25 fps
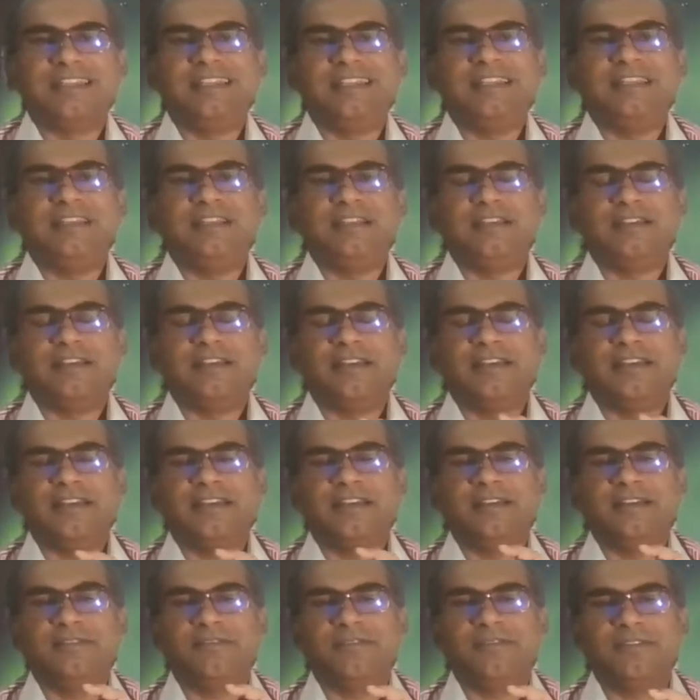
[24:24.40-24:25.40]
the
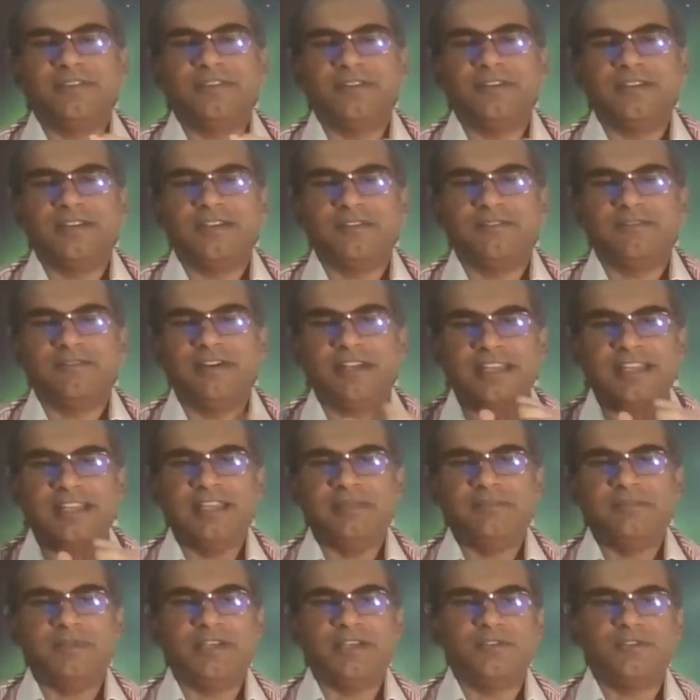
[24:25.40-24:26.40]
one
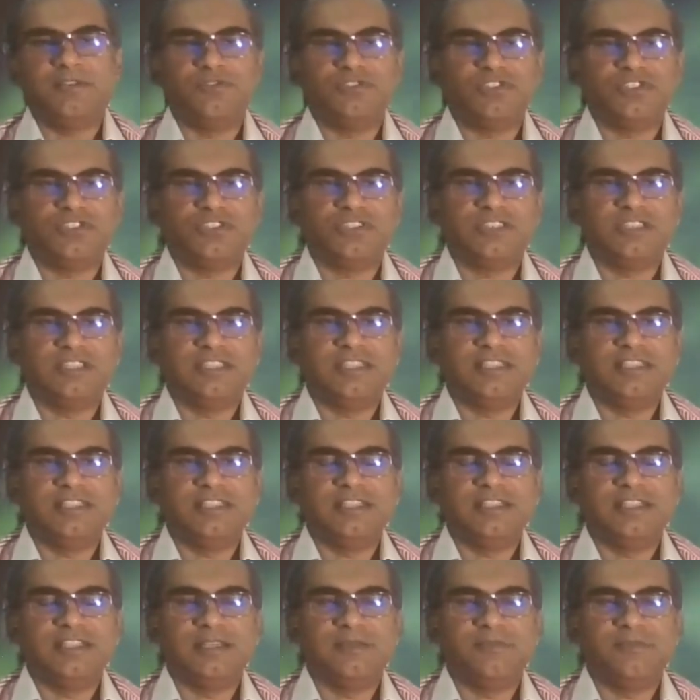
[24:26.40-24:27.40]
element which is
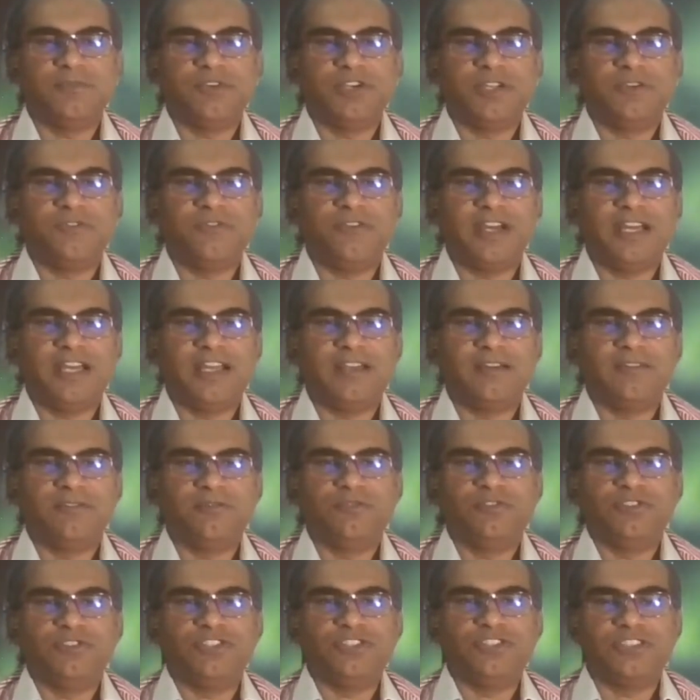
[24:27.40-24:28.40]
the modifier,
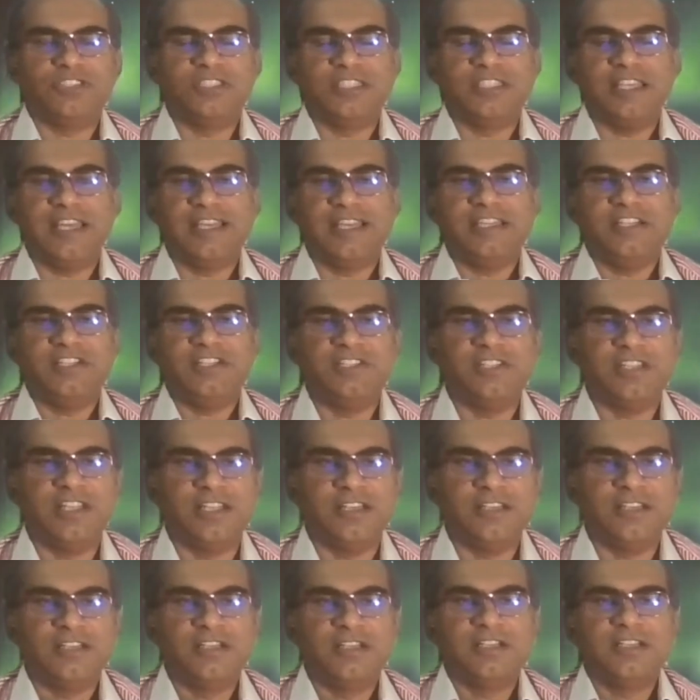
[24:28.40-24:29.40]
which is the additional,